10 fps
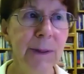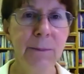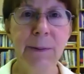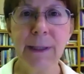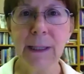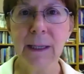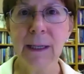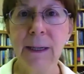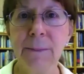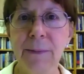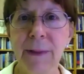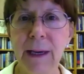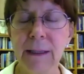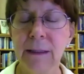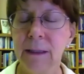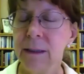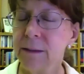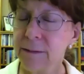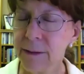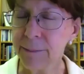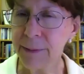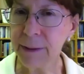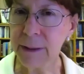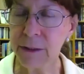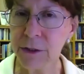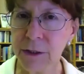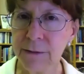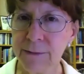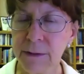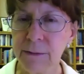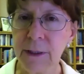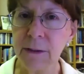been picking up that something has shifted.